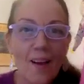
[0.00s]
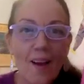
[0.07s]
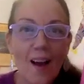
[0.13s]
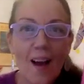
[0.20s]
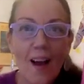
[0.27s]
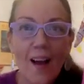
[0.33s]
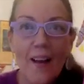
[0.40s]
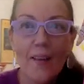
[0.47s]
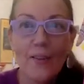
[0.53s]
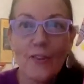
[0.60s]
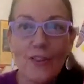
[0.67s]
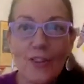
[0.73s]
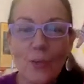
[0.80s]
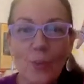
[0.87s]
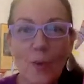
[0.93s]
I
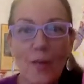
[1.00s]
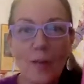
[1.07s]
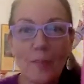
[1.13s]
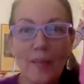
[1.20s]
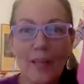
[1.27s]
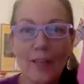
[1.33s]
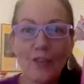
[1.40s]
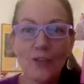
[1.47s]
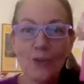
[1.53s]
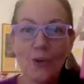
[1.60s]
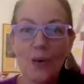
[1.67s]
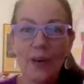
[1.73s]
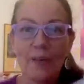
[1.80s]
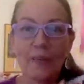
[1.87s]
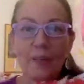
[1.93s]
just want to make sure
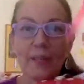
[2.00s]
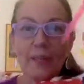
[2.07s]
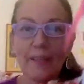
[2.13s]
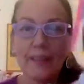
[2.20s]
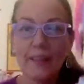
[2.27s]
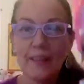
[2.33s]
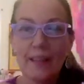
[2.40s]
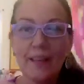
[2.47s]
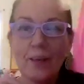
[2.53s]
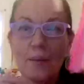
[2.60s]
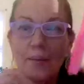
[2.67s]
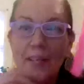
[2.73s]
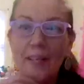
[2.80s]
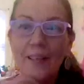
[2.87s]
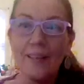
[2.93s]
everybody can hear
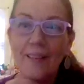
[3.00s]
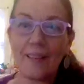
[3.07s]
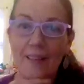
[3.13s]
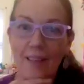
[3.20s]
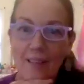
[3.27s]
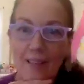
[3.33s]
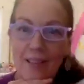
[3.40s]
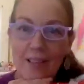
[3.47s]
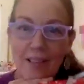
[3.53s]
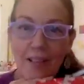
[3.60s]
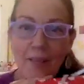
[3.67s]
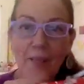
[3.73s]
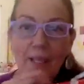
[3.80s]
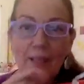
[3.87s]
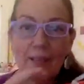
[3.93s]
me and see
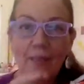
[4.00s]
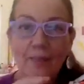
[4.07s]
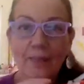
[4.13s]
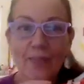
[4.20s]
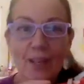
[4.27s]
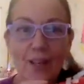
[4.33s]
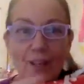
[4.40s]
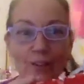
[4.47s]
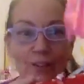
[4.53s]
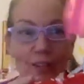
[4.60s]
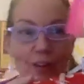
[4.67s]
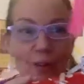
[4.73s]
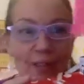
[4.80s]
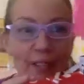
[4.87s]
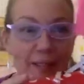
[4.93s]
me. So
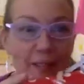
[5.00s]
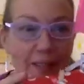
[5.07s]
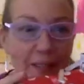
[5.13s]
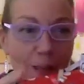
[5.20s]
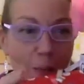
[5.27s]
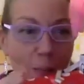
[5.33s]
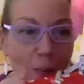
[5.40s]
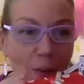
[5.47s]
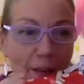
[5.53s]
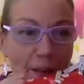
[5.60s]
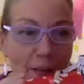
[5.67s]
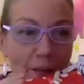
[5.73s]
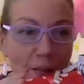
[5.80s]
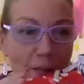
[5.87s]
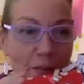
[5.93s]
can
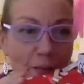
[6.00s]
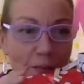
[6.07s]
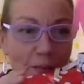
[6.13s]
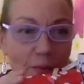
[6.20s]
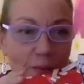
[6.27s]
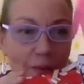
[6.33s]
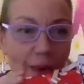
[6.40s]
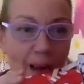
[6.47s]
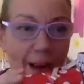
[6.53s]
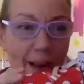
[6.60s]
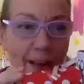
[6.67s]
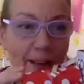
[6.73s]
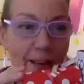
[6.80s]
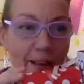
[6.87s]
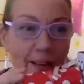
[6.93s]
someone
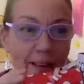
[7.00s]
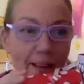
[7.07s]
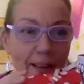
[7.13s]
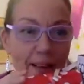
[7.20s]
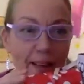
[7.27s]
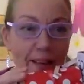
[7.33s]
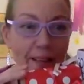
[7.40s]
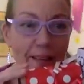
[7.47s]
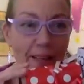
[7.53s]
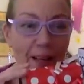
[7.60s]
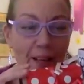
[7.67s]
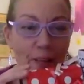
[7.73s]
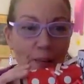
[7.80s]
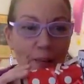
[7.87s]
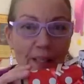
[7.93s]
write in and
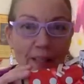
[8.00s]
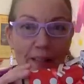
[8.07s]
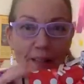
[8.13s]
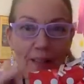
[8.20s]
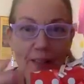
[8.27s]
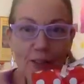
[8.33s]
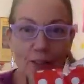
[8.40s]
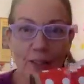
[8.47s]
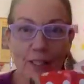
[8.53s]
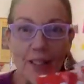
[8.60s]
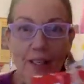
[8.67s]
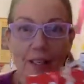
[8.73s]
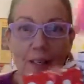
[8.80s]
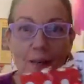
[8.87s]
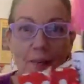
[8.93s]
tell me that you can
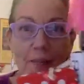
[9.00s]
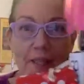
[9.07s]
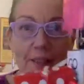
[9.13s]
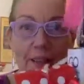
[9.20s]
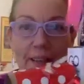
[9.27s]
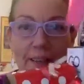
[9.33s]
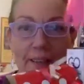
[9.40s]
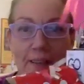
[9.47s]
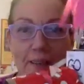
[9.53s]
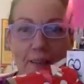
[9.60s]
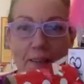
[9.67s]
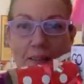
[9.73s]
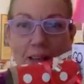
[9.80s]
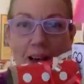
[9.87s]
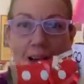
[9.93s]
hear me, like
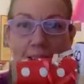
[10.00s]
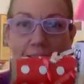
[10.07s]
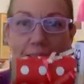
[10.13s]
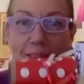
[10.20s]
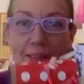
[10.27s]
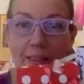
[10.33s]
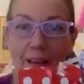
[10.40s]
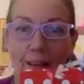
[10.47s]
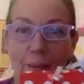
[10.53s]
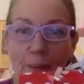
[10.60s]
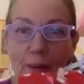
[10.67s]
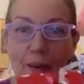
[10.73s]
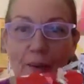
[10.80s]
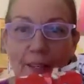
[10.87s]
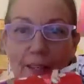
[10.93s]
Donna, the
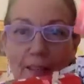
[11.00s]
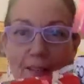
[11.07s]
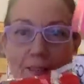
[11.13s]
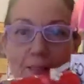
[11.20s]
librarian?